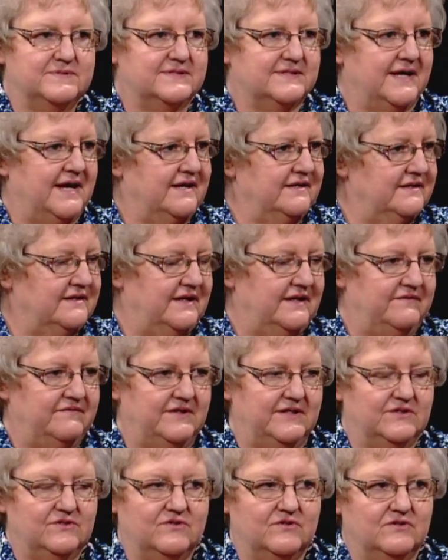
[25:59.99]

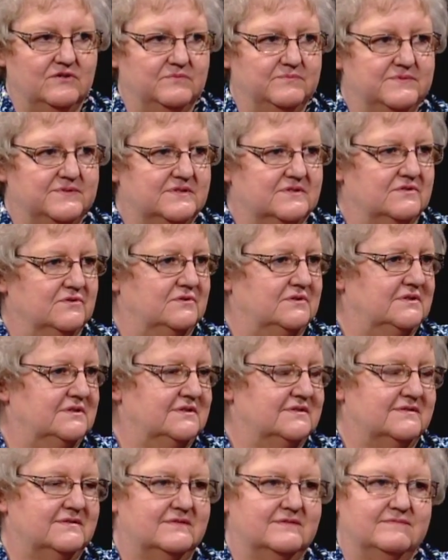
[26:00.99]
Scandinavian groups,
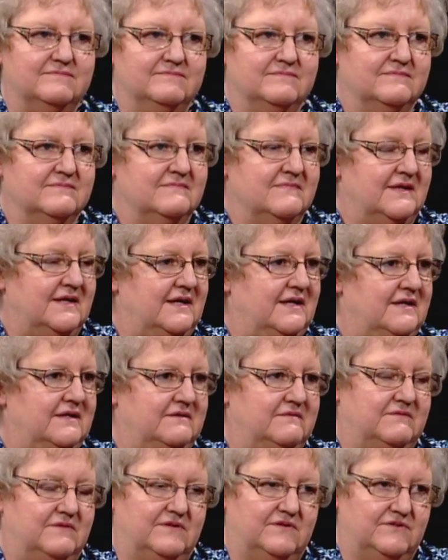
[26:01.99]
schools,
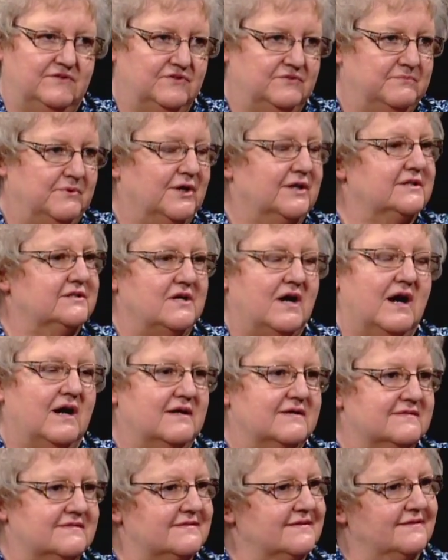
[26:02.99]
and do book talks